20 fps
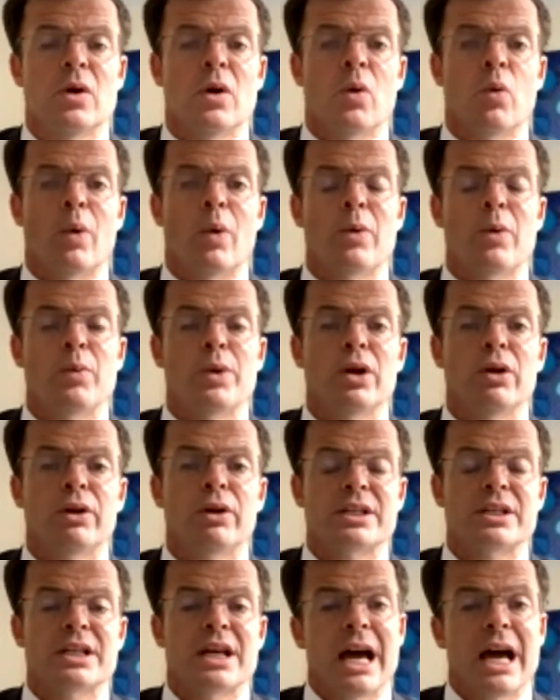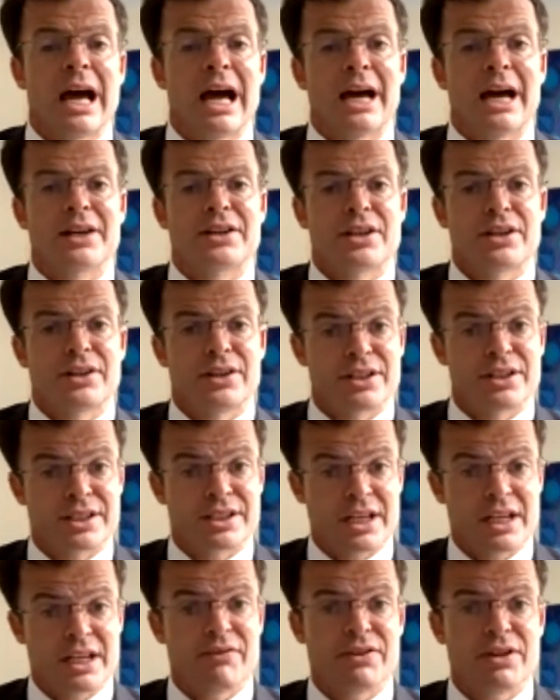When we looked at the
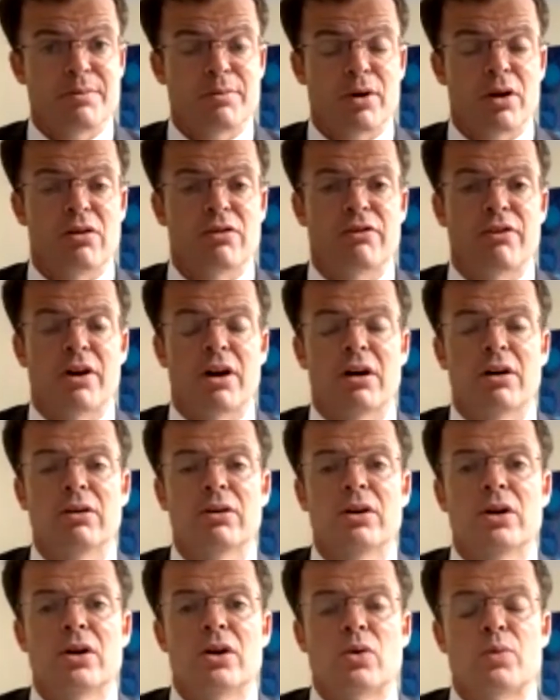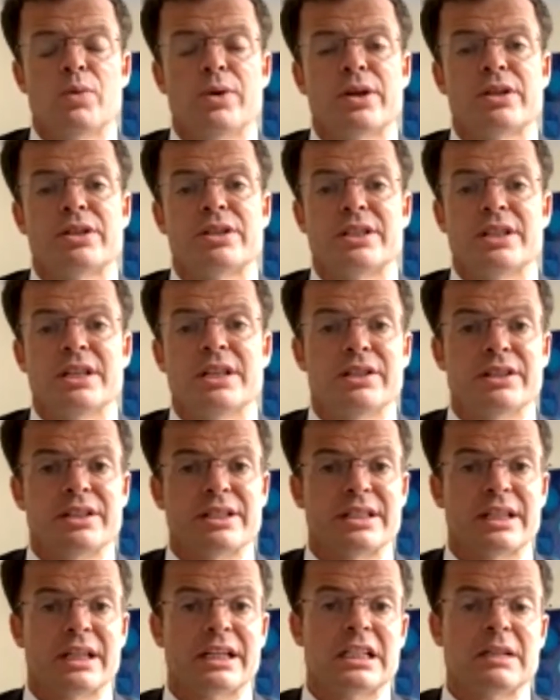safety profile, we could see that
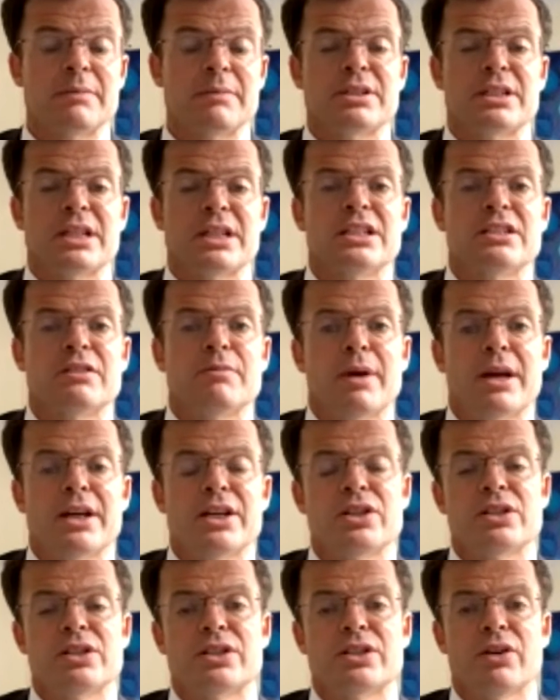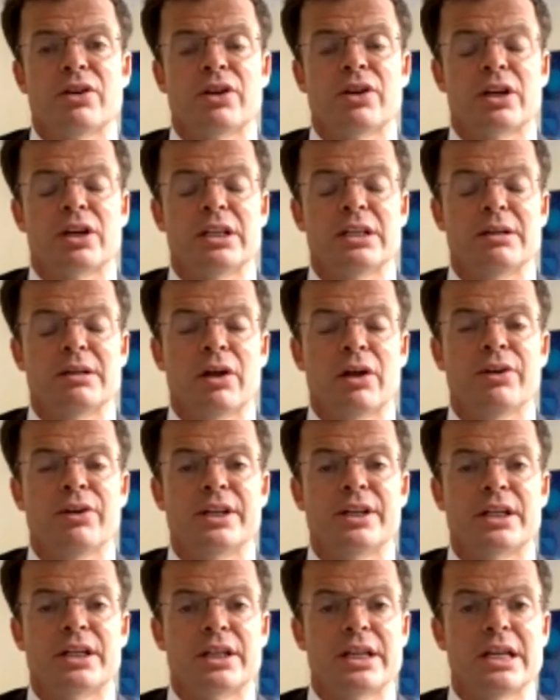60% of patients on
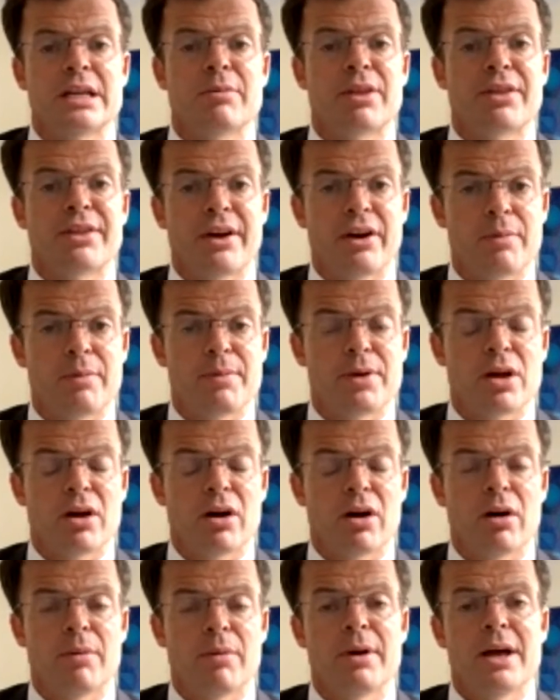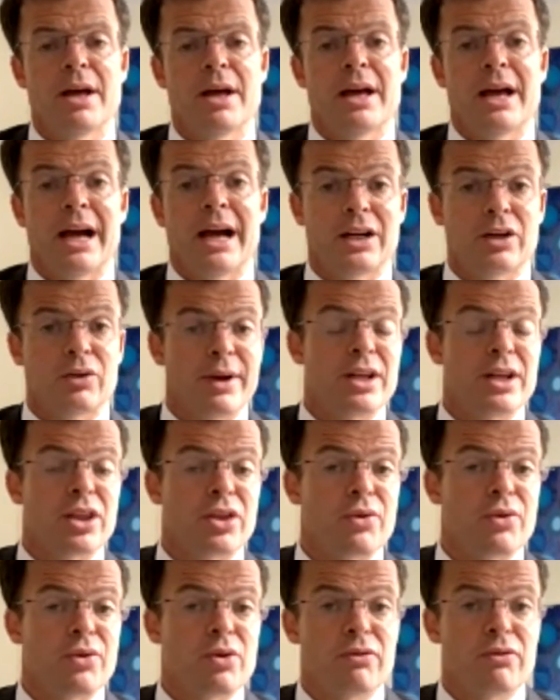the chemotherapy arm had grade
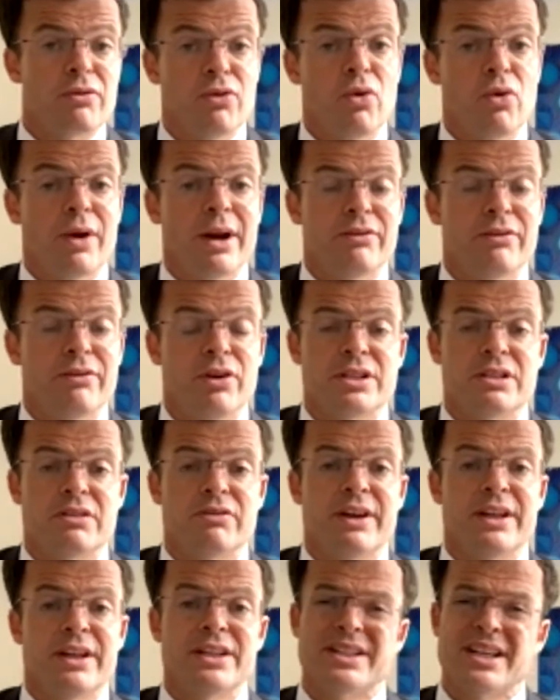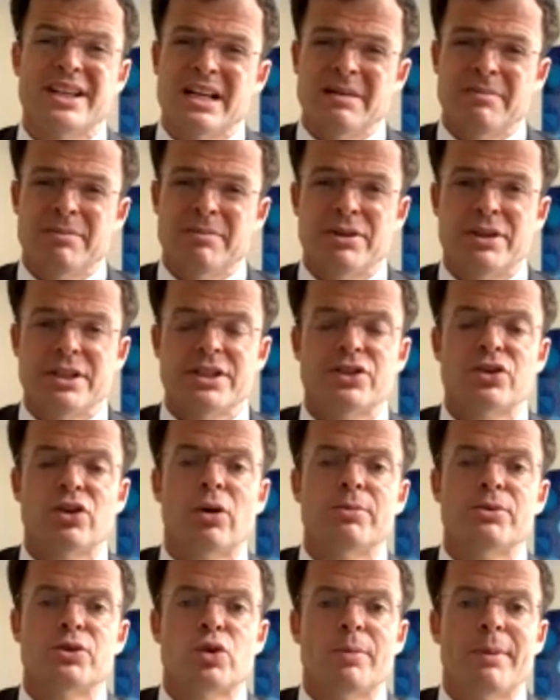3 or 4 adverse events, but this
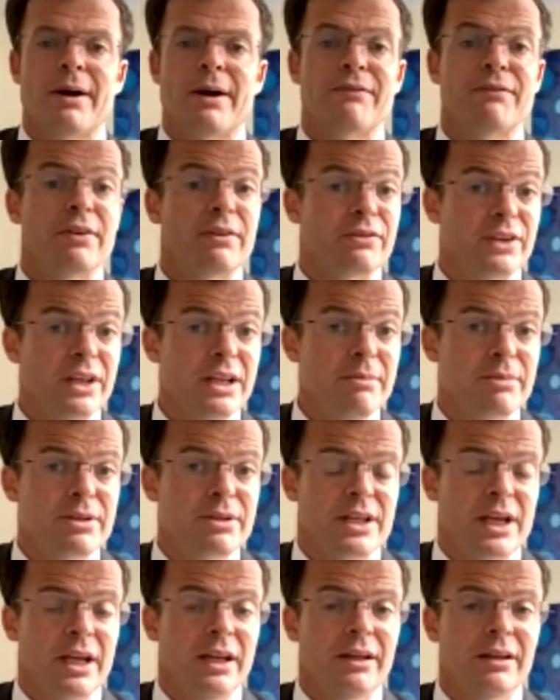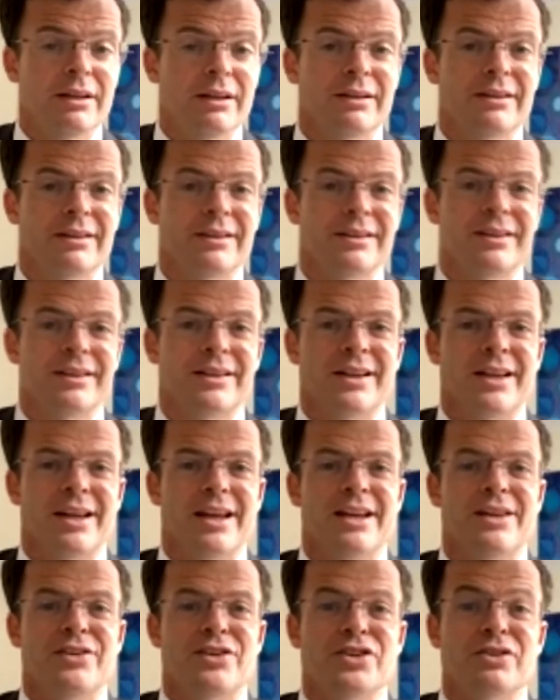dropped to about 15%
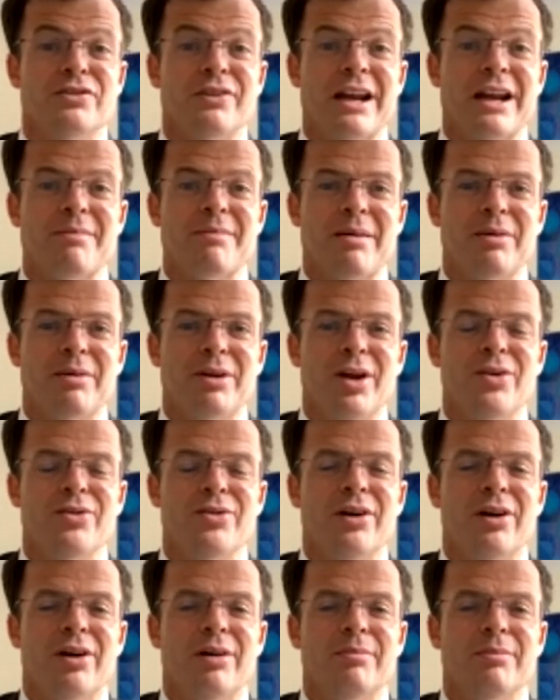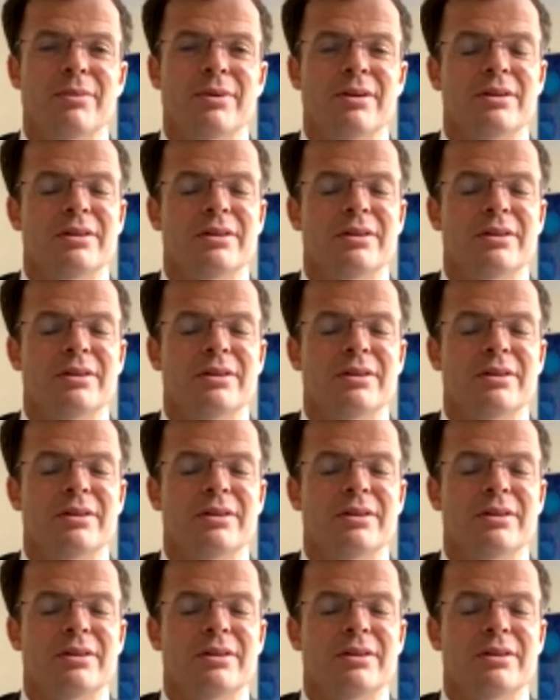in the durvalumab alone arm